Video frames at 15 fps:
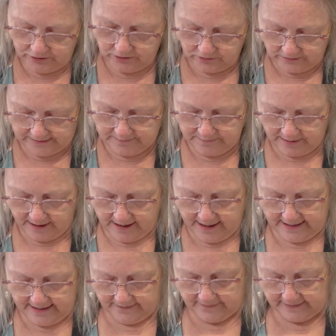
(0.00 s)
cream pie
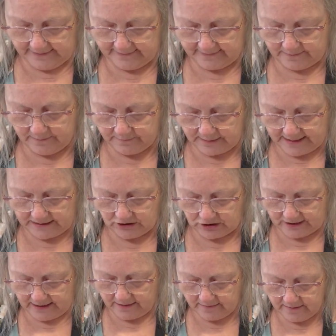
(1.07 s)
in this pie
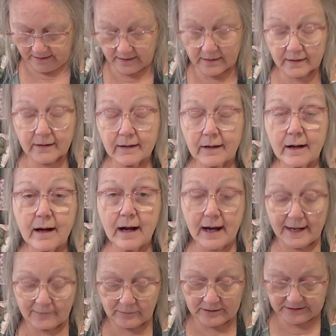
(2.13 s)
shell,
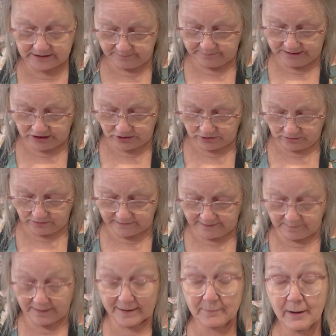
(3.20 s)
I want to be sure that
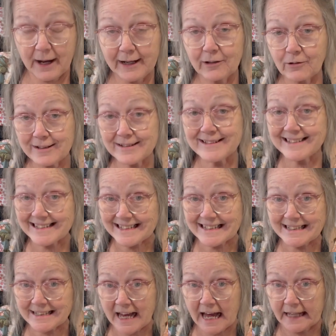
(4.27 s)
my pie crust is
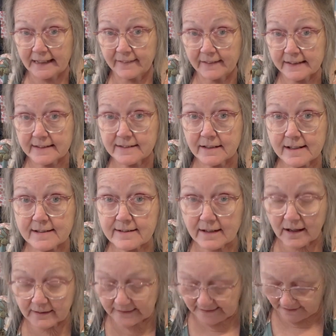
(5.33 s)
done and that it's not
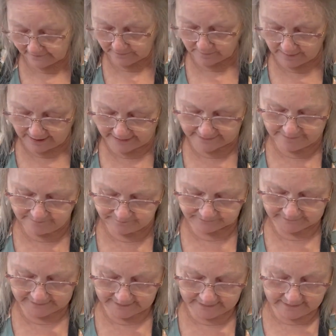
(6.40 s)
soggy on the bottom.
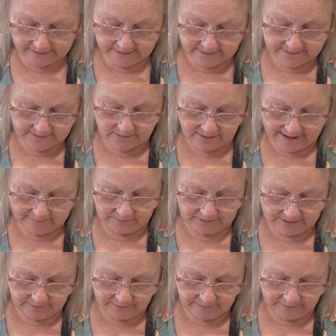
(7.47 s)
So I'm gonna